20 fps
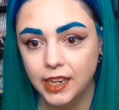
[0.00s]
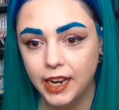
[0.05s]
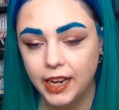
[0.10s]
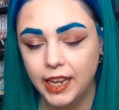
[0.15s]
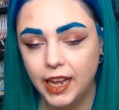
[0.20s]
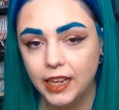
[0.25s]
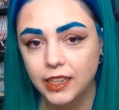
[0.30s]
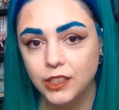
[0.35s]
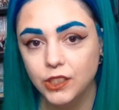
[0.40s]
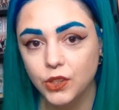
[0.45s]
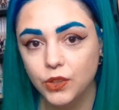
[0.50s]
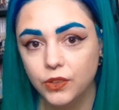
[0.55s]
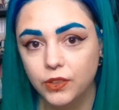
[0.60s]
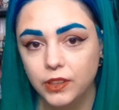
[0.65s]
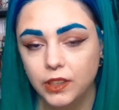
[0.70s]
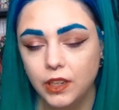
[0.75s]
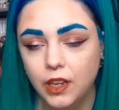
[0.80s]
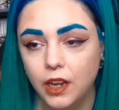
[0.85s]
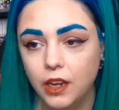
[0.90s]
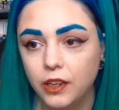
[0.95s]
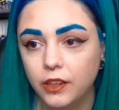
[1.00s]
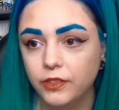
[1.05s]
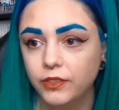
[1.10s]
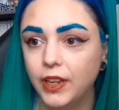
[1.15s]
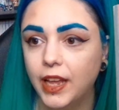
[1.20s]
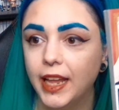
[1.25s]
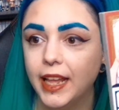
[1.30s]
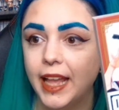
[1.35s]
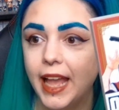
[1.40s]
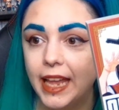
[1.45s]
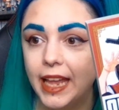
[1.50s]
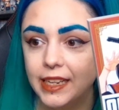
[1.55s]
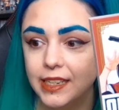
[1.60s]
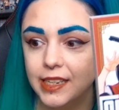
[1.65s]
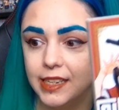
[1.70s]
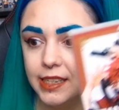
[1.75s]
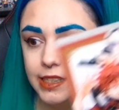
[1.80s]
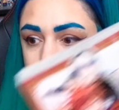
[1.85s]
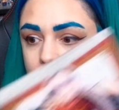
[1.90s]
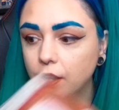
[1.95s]
Like I saw a lot of like
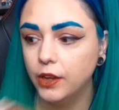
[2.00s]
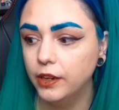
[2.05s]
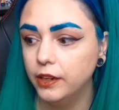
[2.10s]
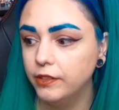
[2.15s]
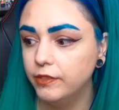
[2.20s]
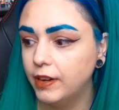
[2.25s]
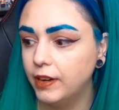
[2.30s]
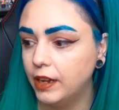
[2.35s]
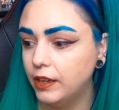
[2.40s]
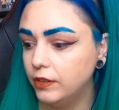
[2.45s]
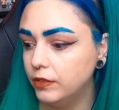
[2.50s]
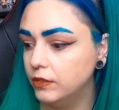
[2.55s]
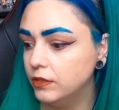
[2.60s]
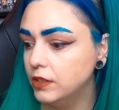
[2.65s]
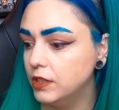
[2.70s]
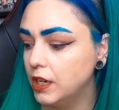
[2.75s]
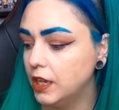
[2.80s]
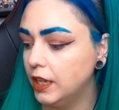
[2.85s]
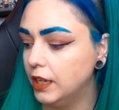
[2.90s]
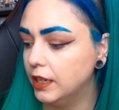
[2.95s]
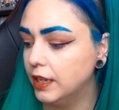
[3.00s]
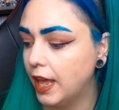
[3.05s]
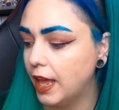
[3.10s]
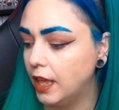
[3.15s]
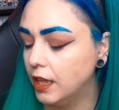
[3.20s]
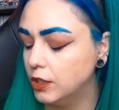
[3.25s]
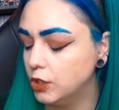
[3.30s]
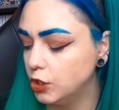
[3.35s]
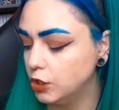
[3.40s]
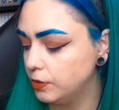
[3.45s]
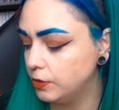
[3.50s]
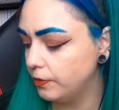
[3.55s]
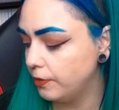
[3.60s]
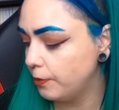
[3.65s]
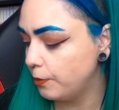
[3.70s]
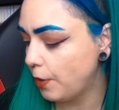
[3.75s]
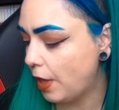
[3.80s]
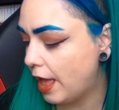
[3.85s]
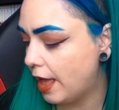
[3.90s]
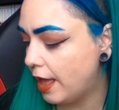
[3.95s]
edits going around and like just
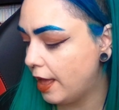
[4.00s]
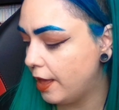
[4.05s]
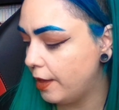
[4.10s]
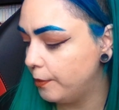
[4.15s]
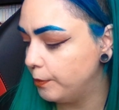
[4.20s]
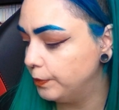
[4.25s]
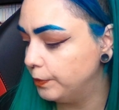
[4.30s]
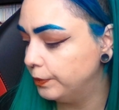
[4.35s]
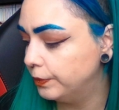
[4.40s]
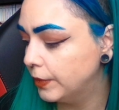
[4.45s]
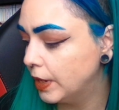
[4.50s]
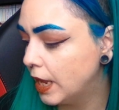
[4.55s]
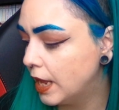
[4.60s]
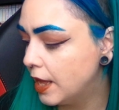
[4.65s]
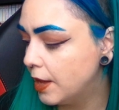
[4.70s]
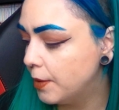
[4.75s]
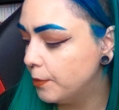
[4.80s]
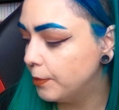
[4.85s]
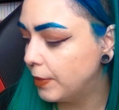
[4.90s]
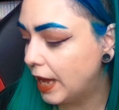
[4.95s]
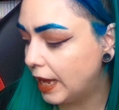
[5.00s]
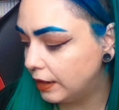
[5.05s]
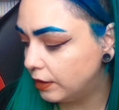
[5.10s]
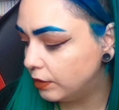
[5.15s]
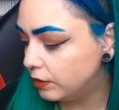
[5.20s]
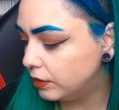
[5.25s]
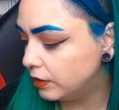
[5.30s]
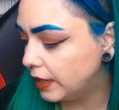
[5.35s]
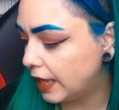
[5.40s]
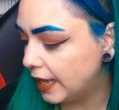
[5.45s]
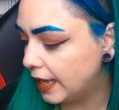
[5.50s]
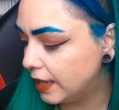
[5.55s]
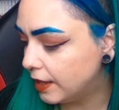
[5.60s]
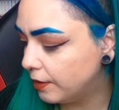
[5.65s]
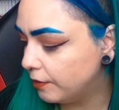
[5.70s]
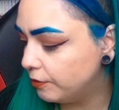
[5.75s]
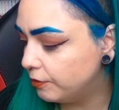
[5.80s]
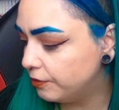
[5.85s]
panel like